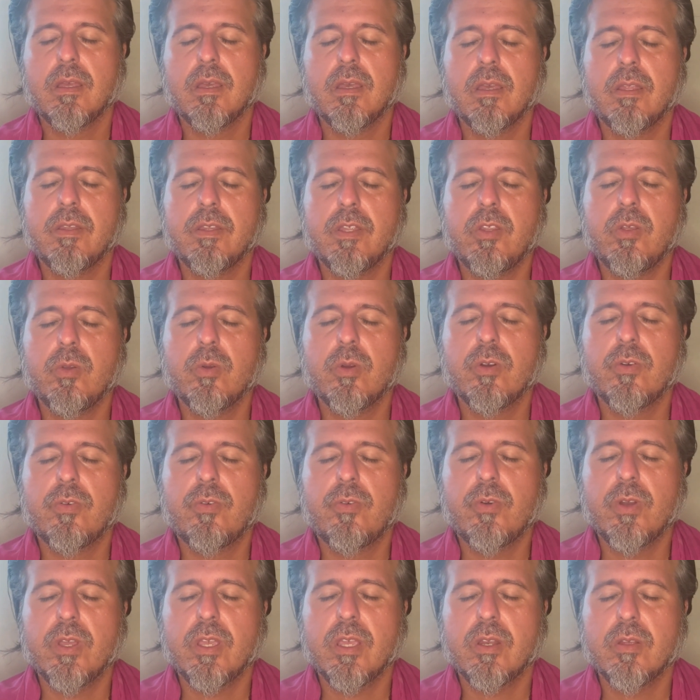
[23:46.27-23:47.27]
And then you're
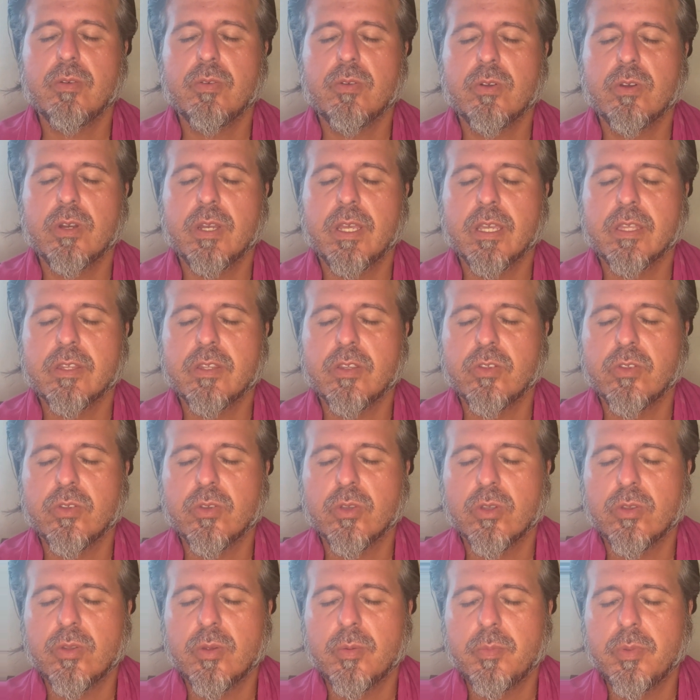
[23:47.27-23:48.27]
afraid of connecting
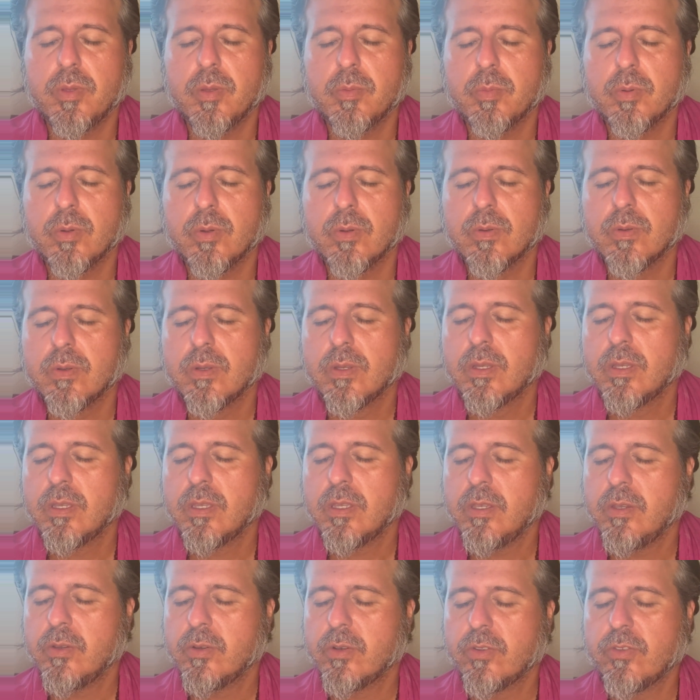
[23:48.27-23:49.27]
to other people.
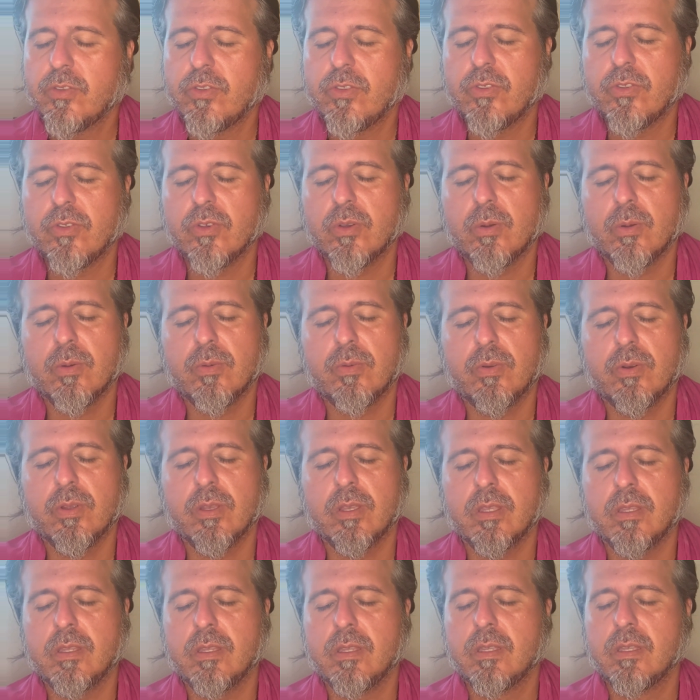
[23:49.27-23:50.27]
You're so
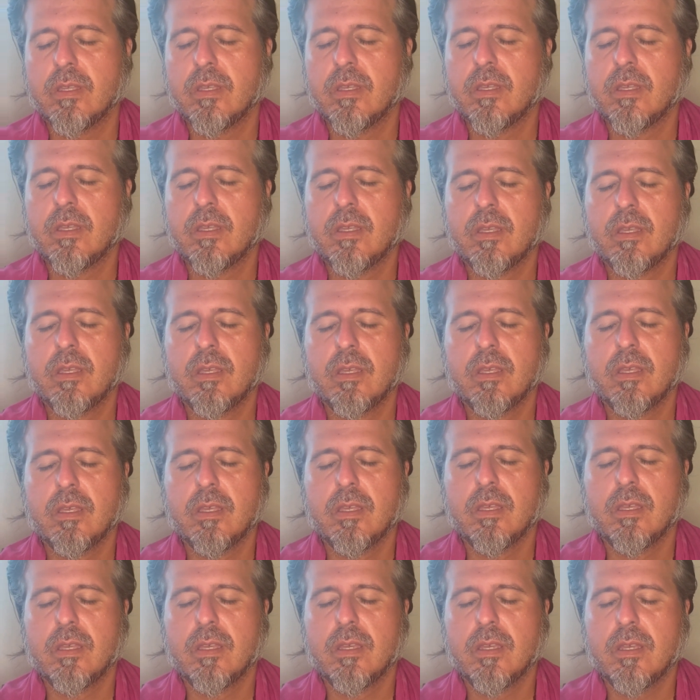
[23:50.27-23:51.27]
afraid.
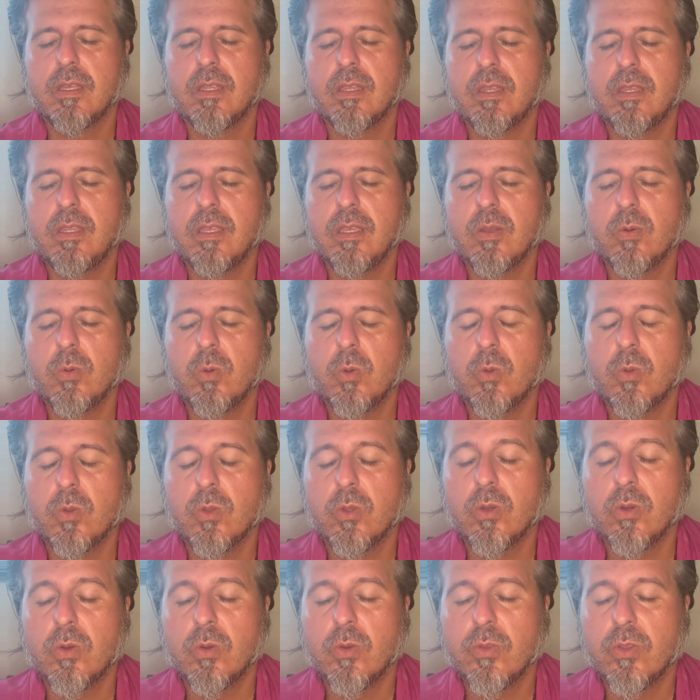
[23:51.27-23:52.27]
They will
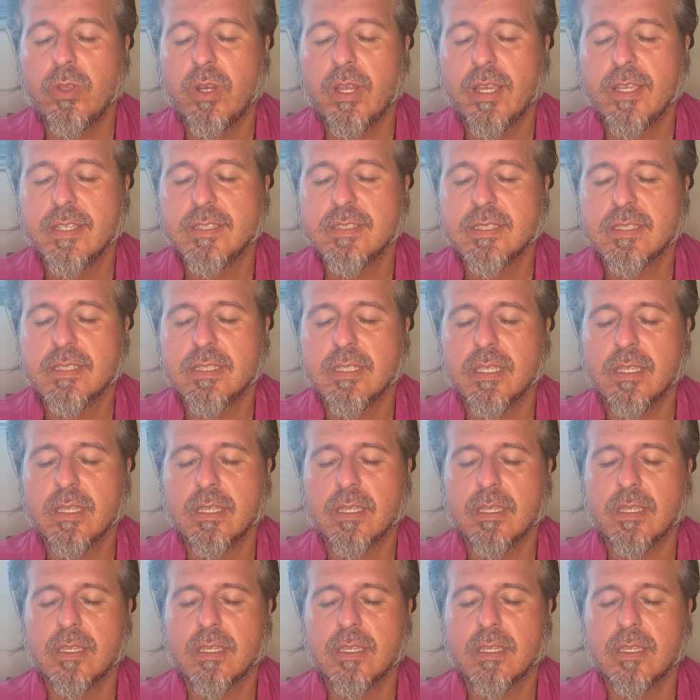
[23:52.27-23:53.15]
know that I stink.